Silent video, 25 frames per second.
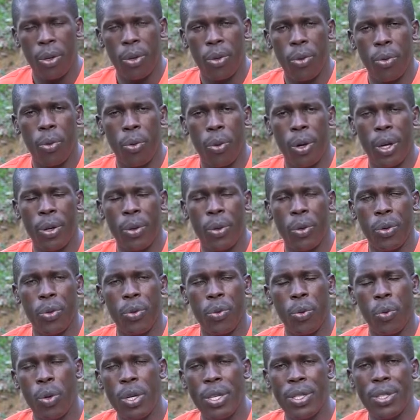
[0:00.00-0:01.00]

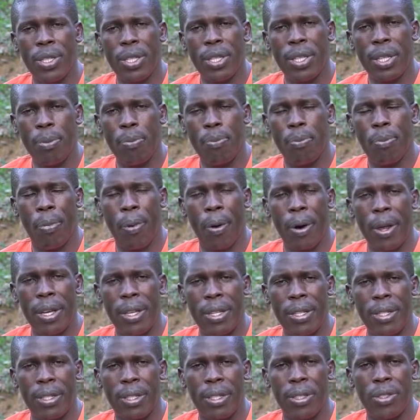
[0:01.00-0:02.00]
When we see the
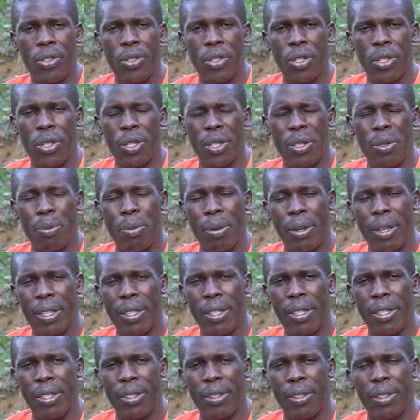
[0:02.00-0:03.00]
prayers that Jesus
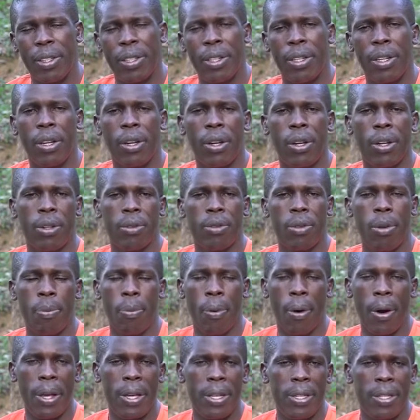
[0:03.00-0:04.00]
made and the
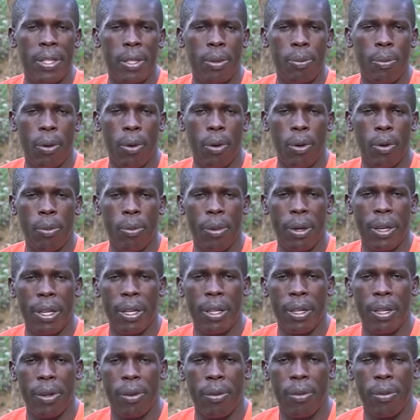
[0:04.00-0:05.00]
prayers that Paul
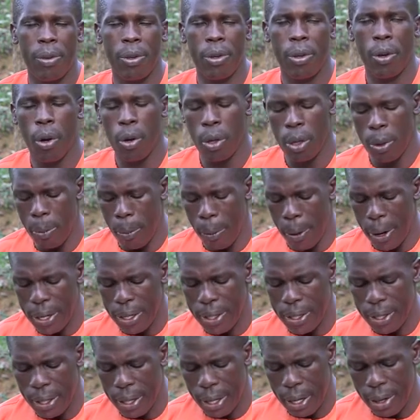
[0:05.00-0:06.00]
made and all the
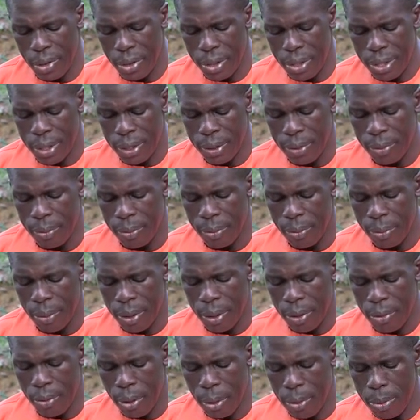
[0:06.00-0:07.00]
prayers that are written
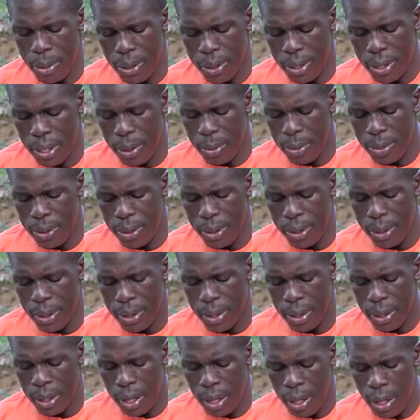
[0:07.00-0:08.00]
from the scriptures,
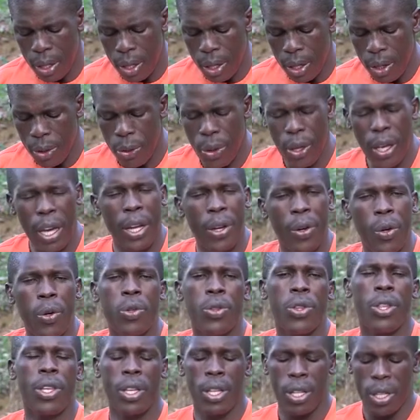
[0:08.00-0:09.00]
they are
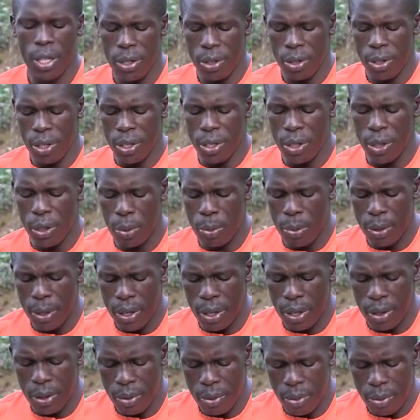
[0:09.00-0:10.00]
not there just to
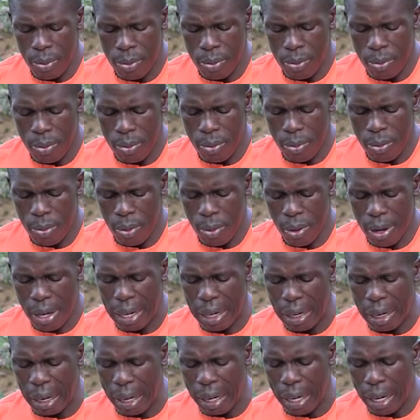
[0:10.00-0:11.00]
be
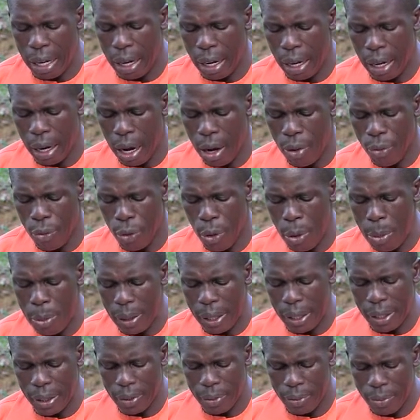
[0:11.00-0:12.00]
read like a
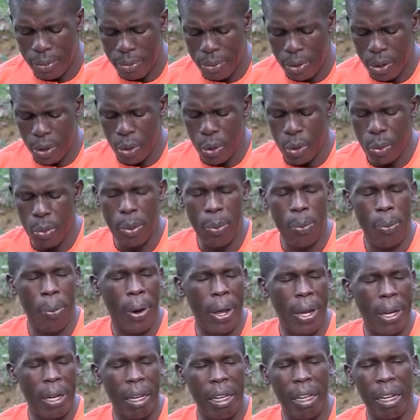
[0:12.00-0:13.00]
formula or to be
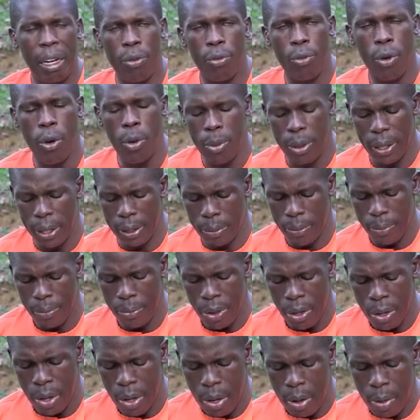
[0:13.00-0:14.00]
prayed like a formula,
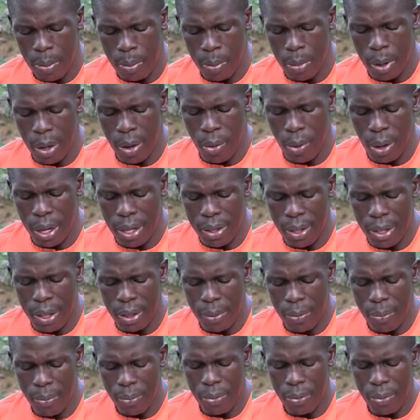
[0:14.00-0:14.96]
but rather